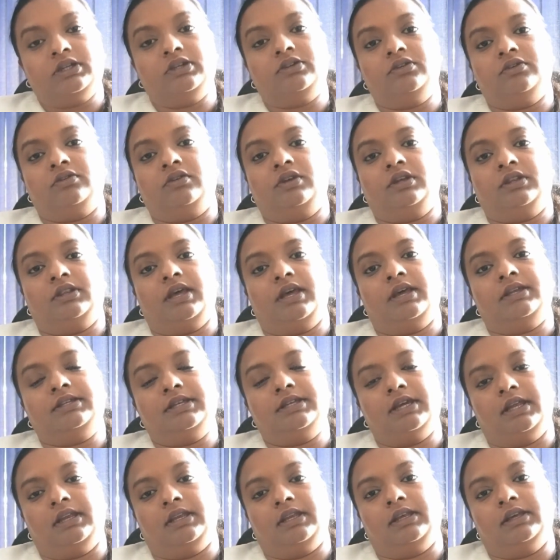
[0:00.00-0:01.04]
during their
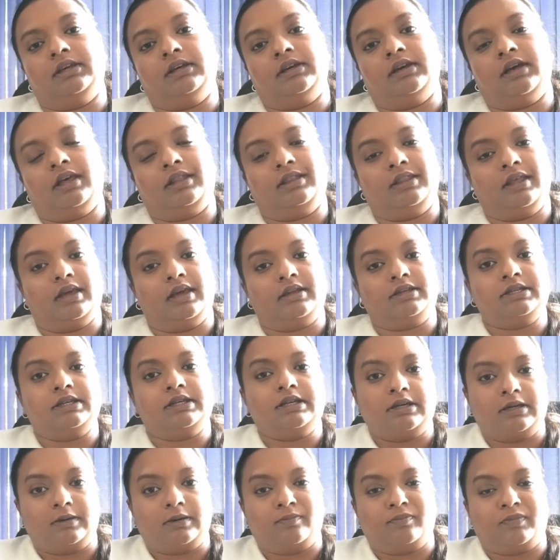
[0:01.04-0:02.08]
tenure and their
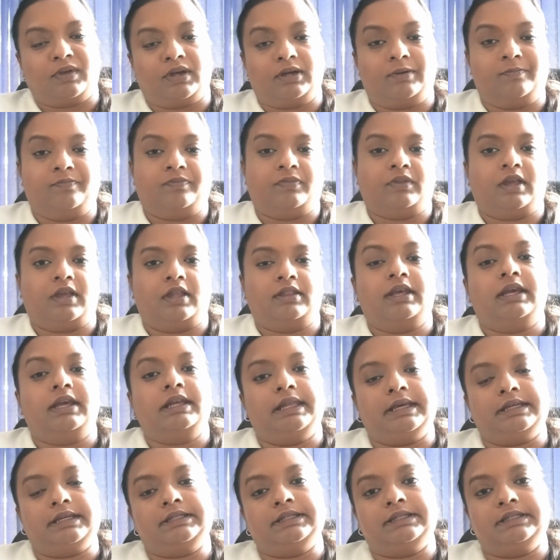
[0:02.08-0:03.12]
term and their
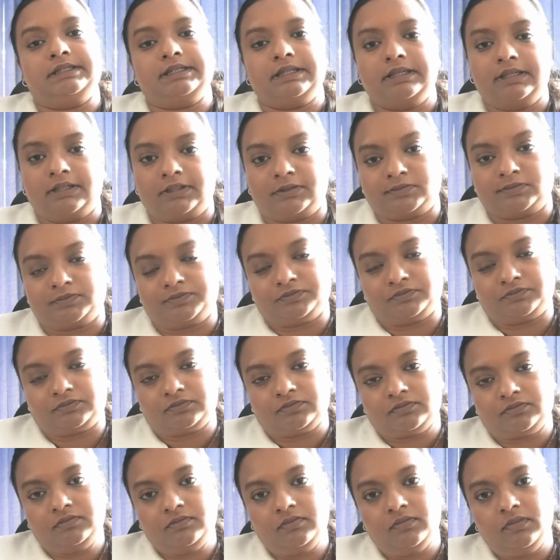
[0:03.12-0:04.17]
elected term.
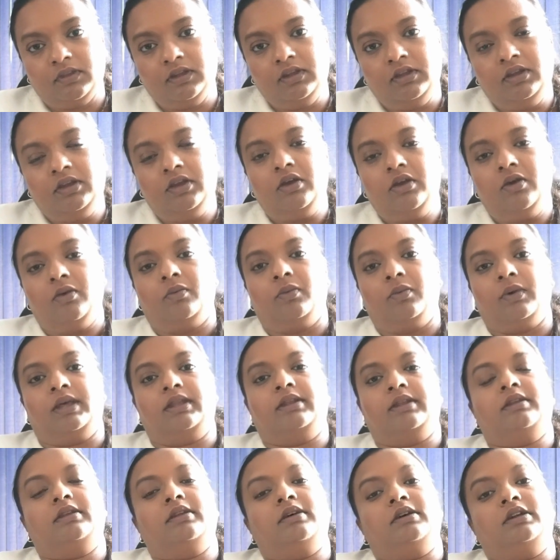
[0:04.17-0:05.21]

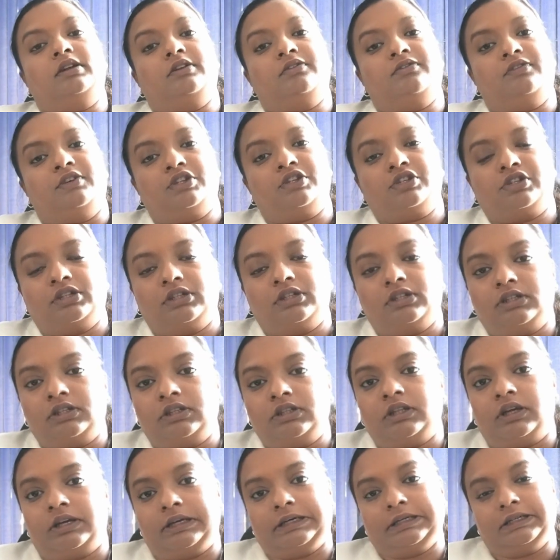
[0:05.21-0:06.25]
When an
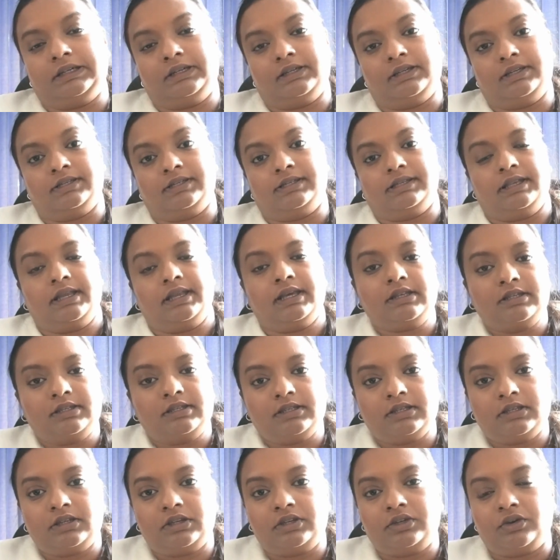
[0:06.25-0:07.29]
official is
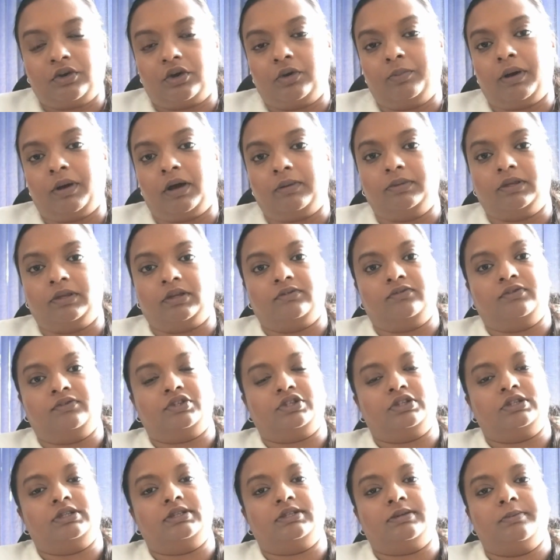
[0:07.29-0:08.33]
elected or a public
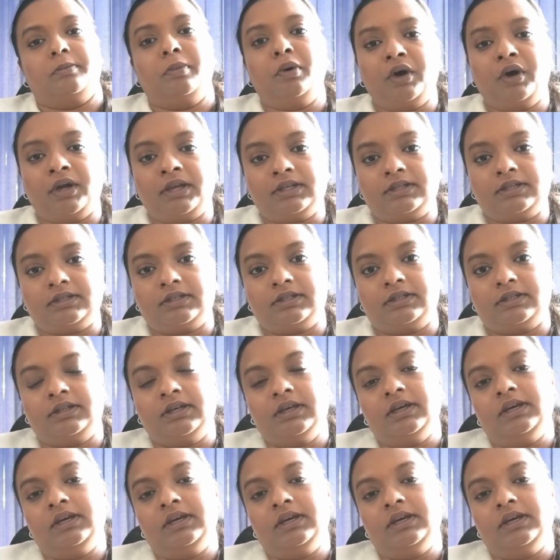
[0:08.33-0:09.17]
official is appointed,